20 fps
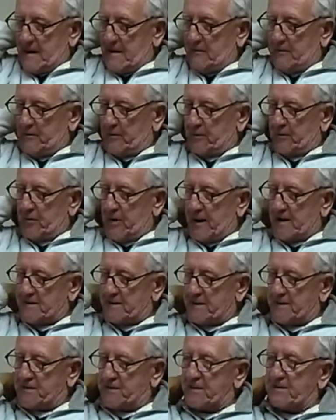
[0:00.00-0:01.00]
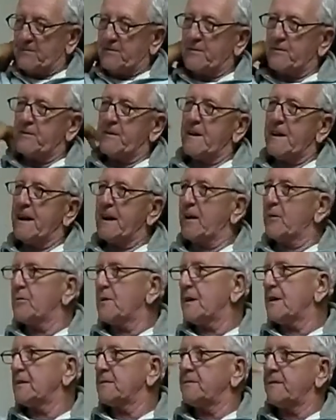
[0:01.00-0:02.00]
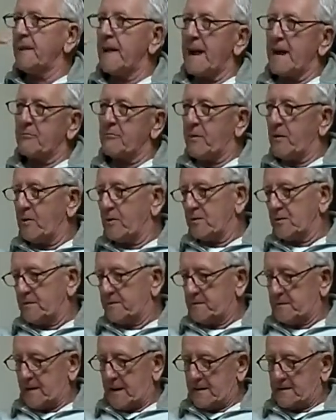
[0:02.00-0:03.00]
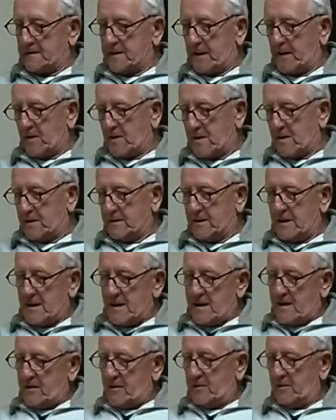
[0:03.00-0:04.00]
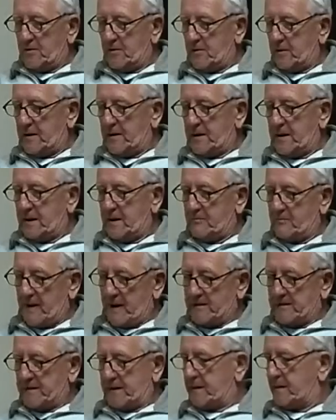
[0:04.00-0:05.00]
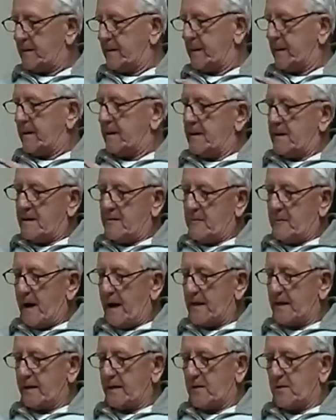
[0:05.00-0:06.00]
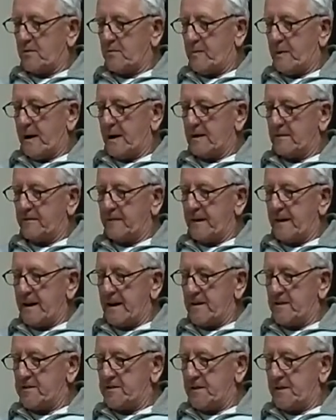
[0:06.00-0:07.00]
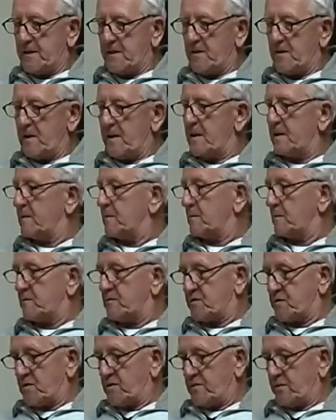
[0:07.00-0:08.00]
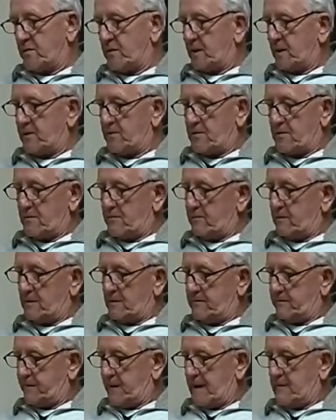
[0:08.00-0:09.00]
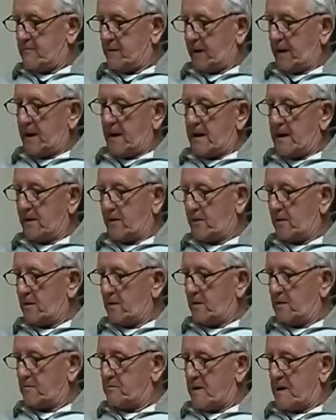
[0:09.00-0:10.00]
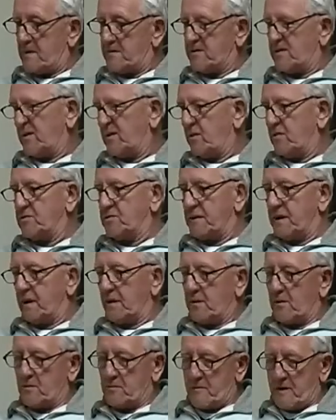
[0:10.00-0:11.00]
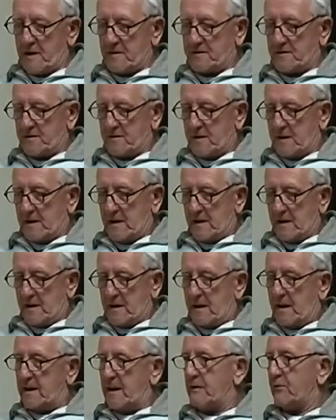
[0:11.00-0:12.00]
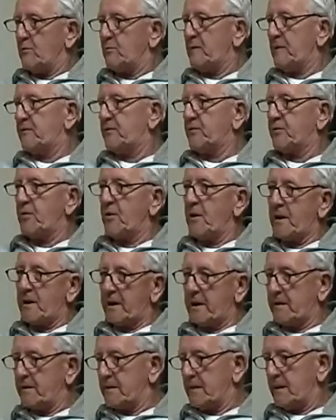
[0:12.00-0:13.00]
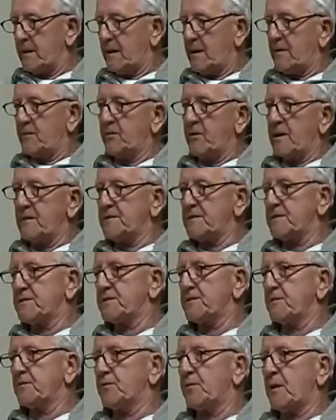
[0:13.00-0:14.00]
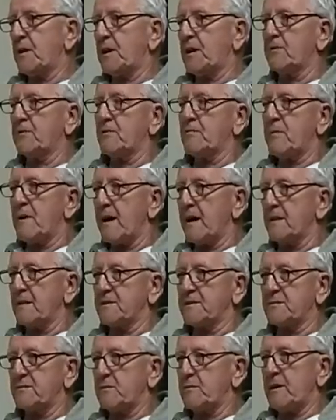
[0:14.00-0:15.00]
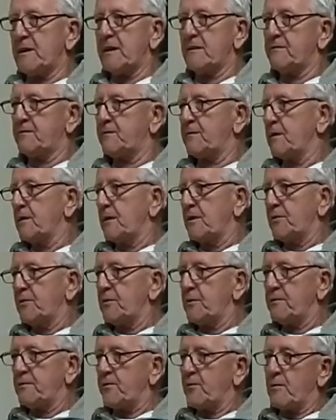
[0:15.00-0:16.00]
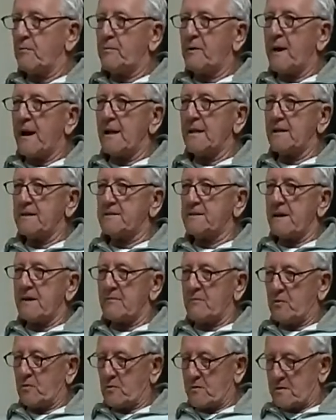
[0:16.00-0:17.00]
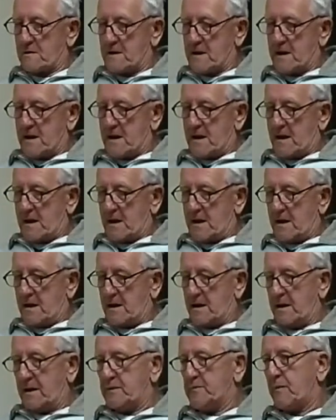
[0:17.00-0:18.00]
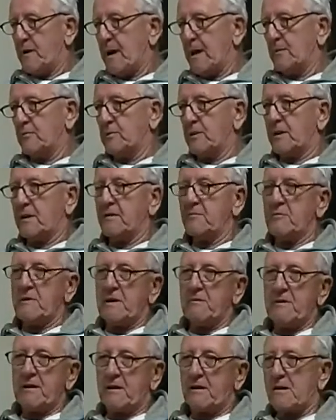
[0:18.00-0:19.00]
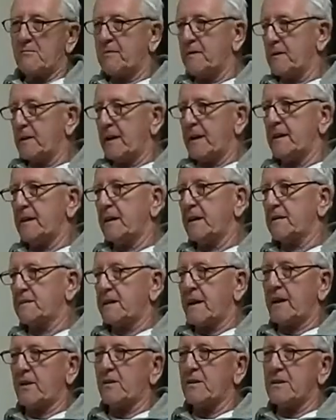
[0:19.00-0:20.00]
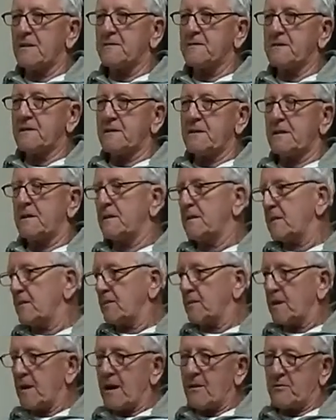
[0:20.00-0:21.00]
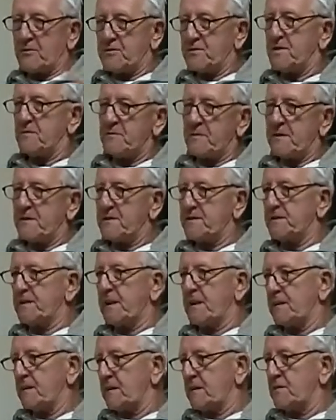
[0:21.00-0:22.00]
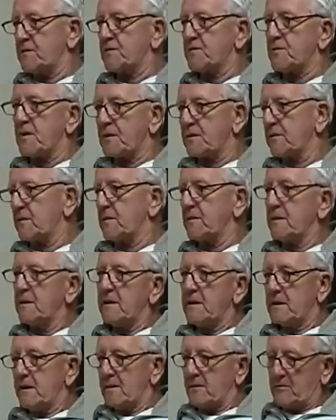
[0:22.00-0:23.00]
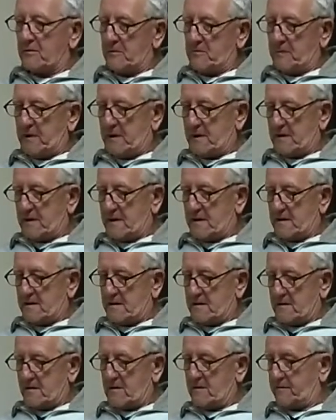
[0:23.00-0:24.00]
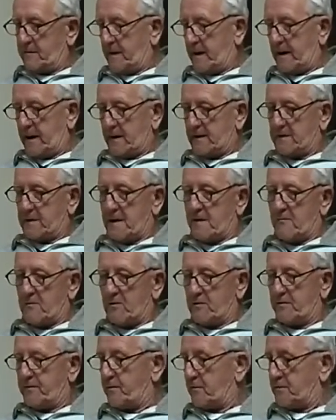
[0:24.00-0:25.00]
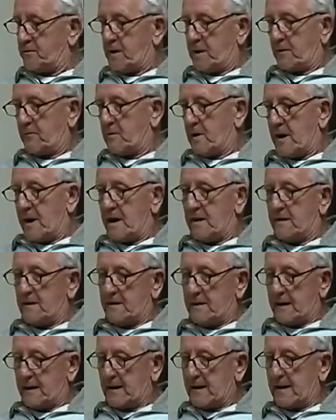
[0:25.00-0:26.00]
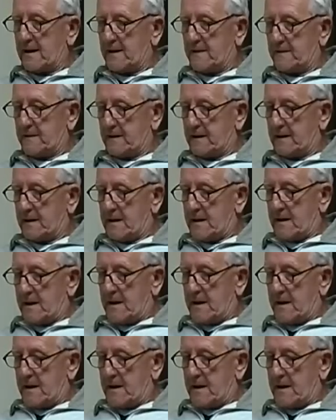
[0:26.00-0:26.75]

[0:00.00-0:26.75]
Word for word: If we transition for flying around the flagpole, as they call it, you'd only need basically pilot, co-pilot, flight engineer, and an observer, either a flight mechanic or a loadmaster, usually a loadmaster. And that would be for training, and transitional okay. training for pilots. We may have three or four pilots on board. Uh, each pilot would get maybe a couple landings, takeoffs, and then another guy would jump in the seat, and the instructor would be there, or a flight examiner for a check ride, that kind of thing.